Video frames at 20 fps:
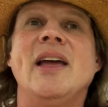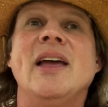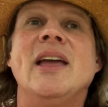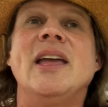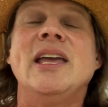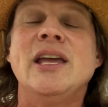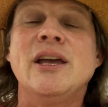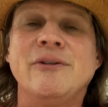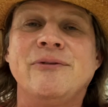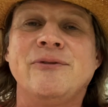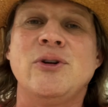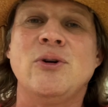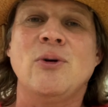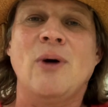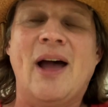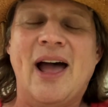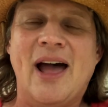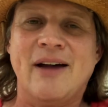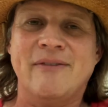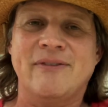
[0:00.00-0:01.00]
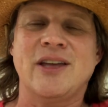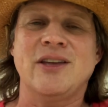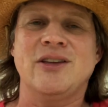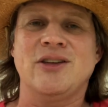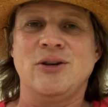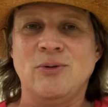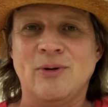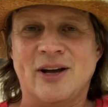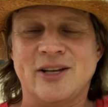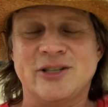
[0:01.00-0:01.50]
If you have a
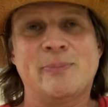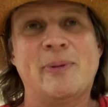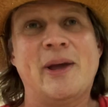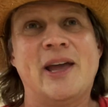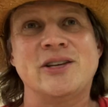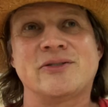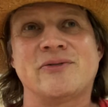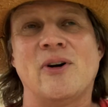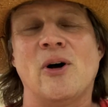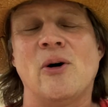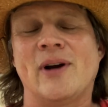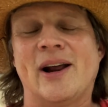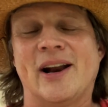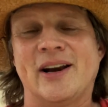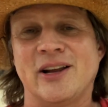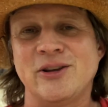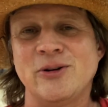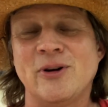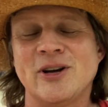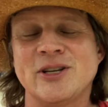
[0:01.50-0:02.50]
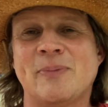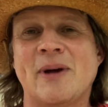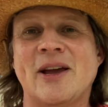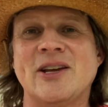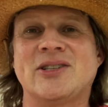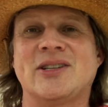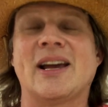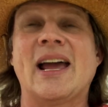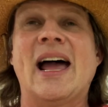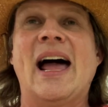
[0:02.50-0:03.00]
US-based phone on a
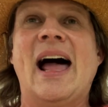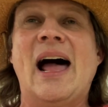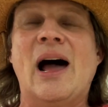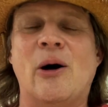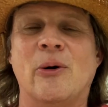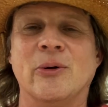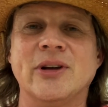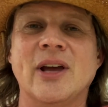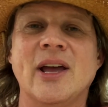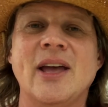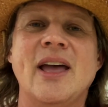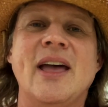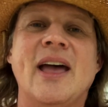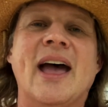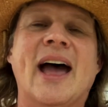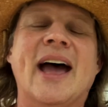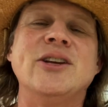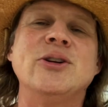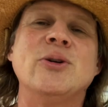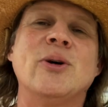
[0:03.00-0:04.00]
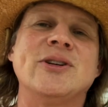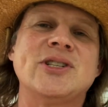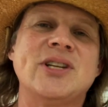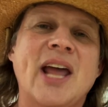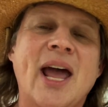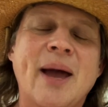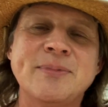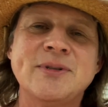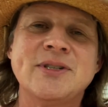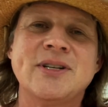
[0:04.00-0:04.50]
US-based account and you
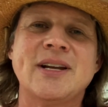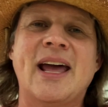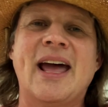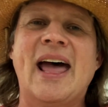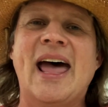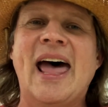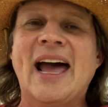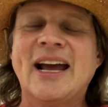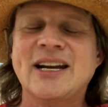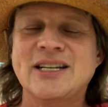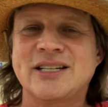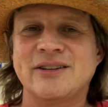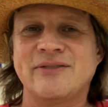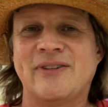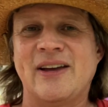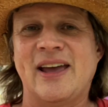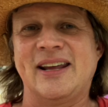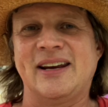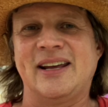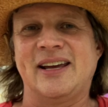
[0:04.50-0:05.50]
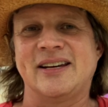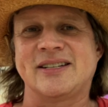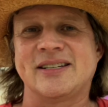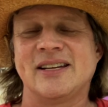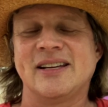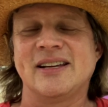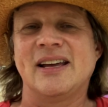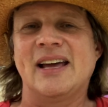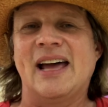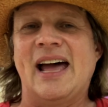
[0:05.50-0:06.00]
attempt to activate
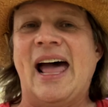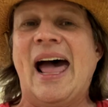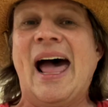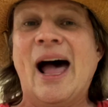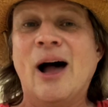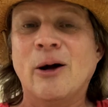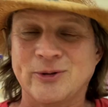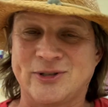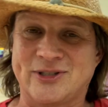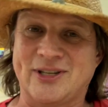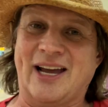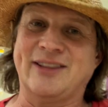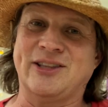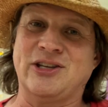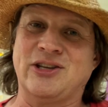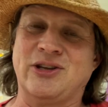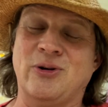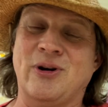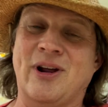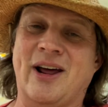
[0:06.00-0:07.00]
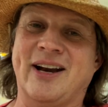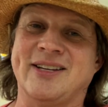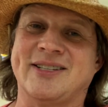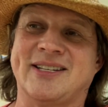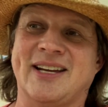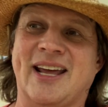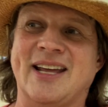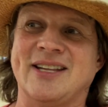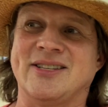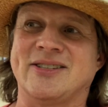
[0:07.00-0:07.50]
it outside the United
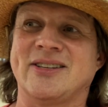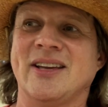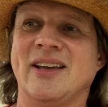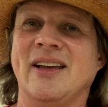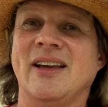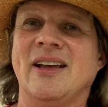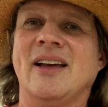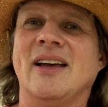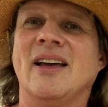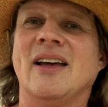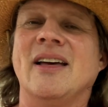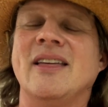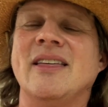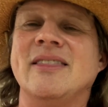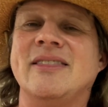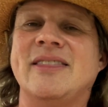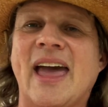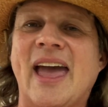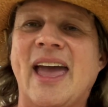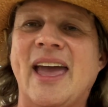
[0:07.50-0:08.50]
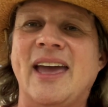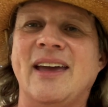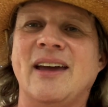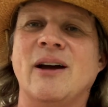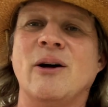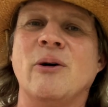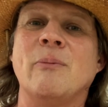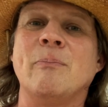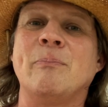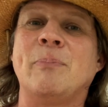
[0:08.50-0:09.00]
States,
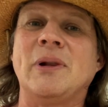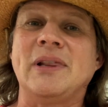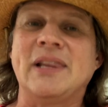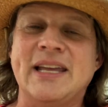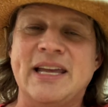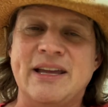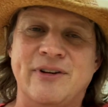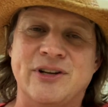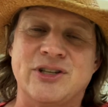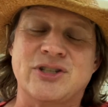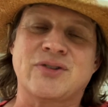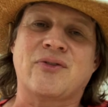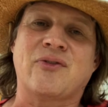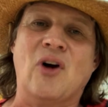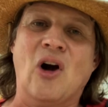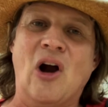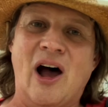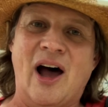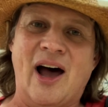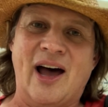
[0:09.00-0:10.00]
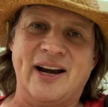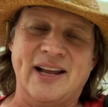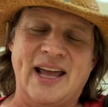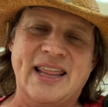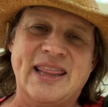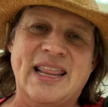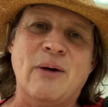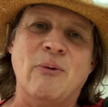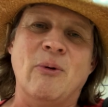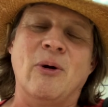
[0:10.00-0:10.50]
they believe it's fraud
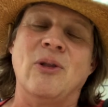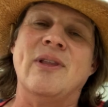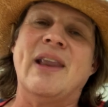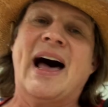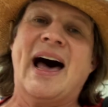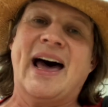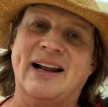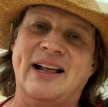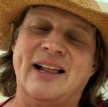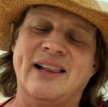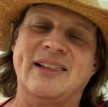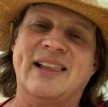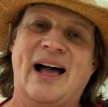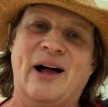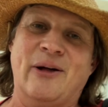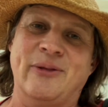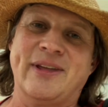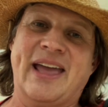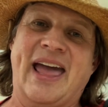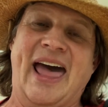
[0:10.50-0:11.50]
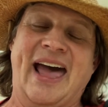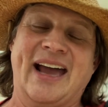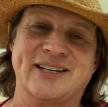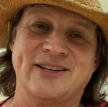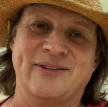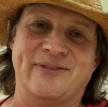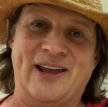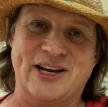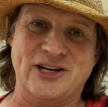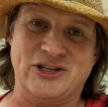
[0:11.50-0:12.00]
and they will not allow the
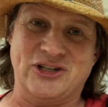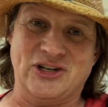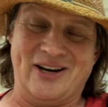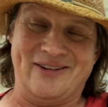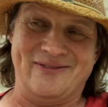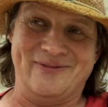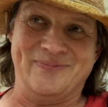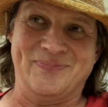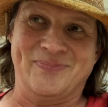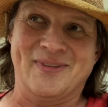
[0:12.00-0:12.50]
activation.